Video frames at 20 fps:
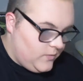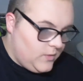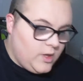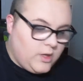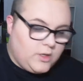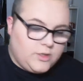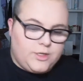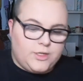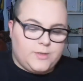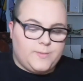
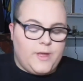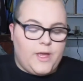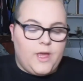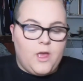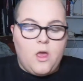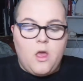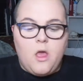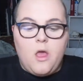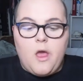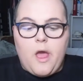Excuse me.
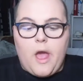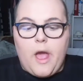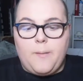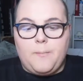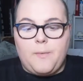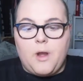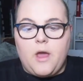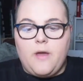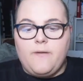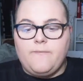
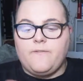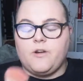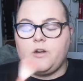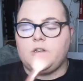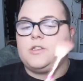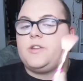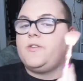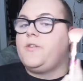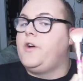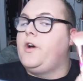I'm not,
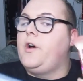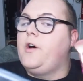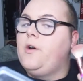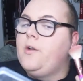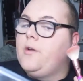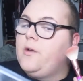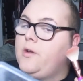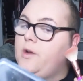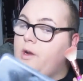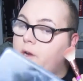first of
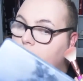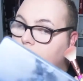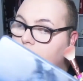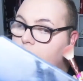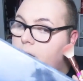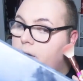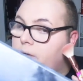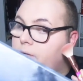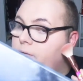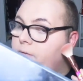all, gonna
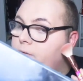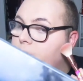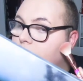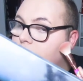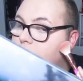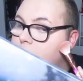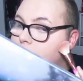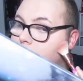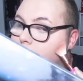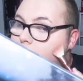have
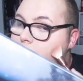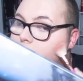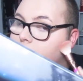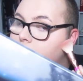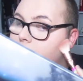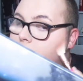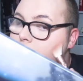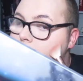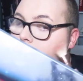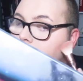
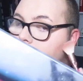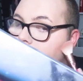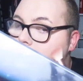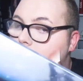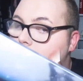time